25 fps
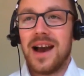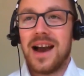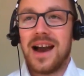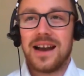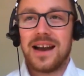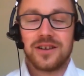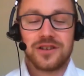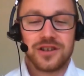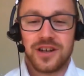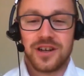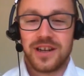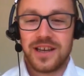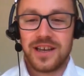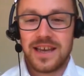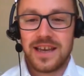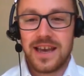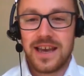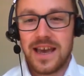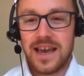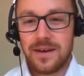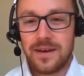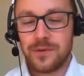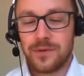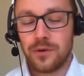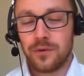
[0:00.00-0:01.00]

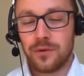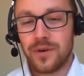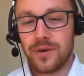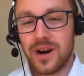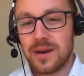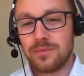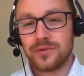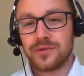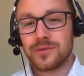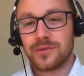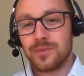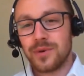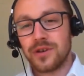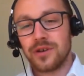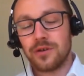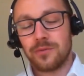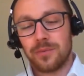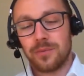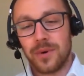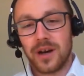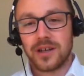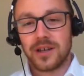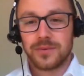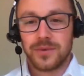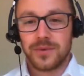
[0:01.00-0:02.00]
Actually, if you're able to put your
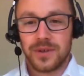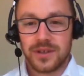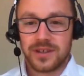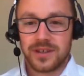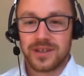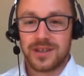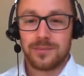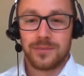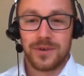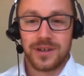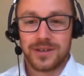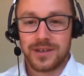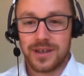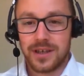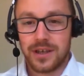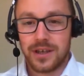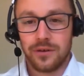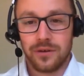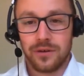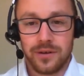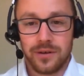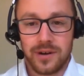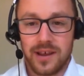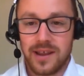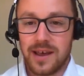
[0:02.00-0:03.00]
password somewhere
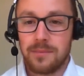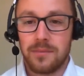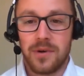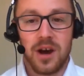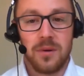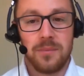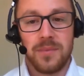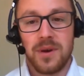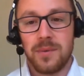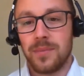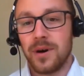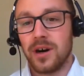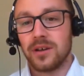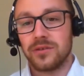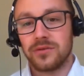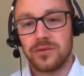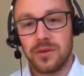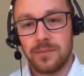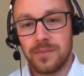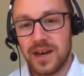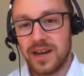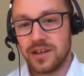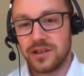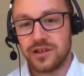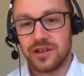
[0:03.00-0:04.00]
secure, now that might be a
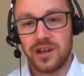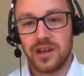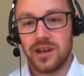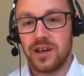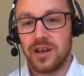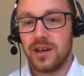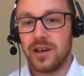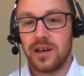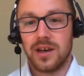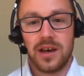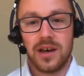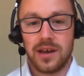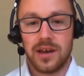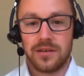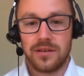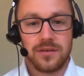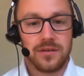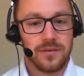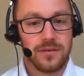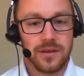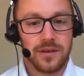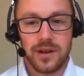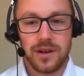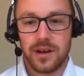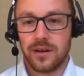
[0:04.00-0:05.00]
password manager,
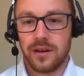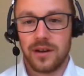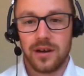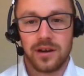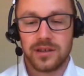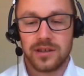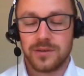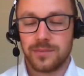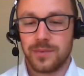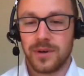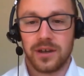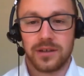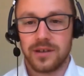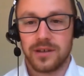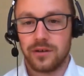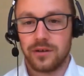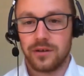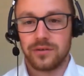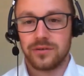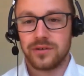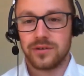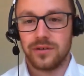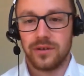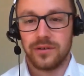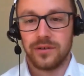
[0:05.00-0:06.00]
LastPass and
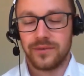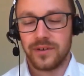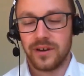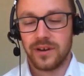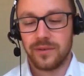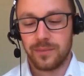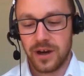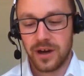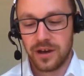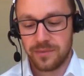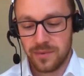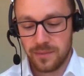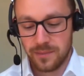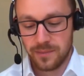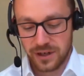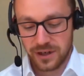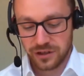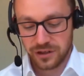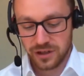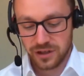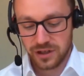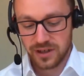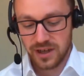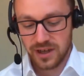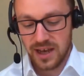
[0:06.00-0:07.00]
Okta have both been
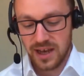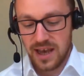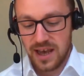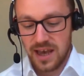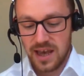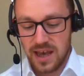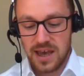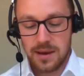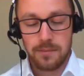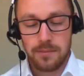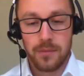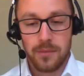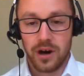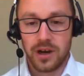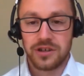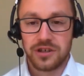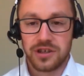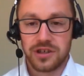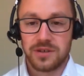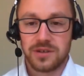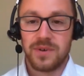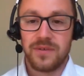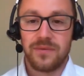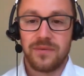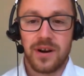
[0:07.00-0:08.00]
mentioned. It might
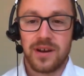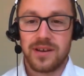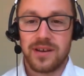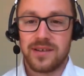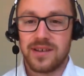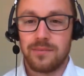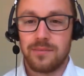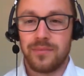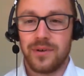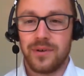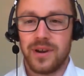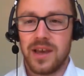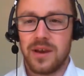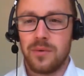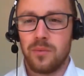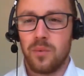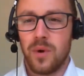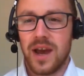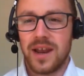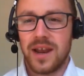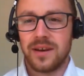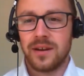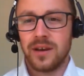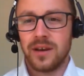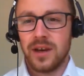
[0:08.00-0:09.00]
just be very simply
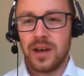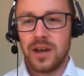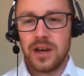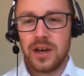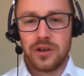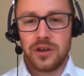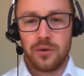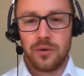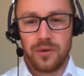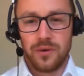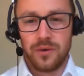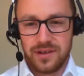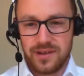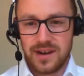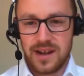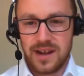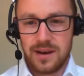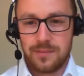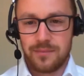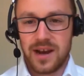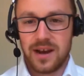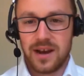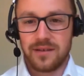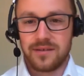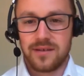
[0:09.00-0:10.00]
when your
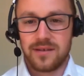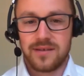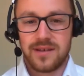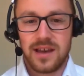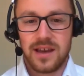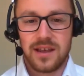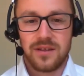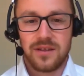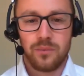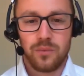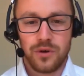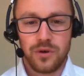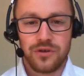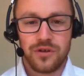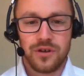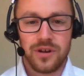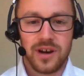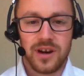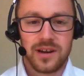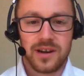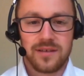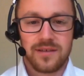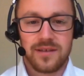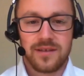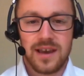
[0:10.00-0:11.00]
internet browser says, would you
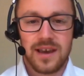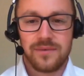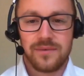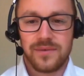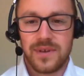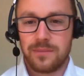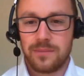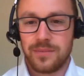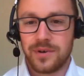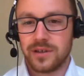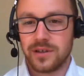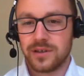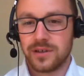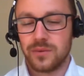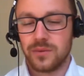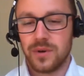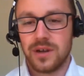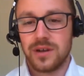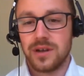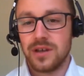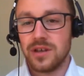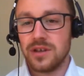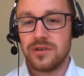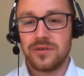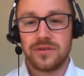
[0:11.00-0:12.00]
like to save that
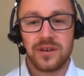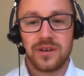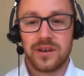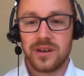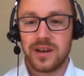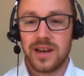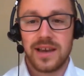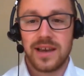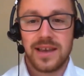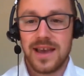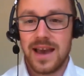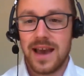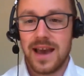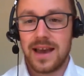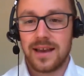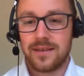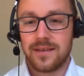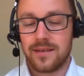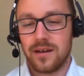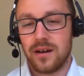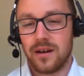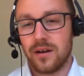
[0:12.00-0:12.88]
password? You can click yes.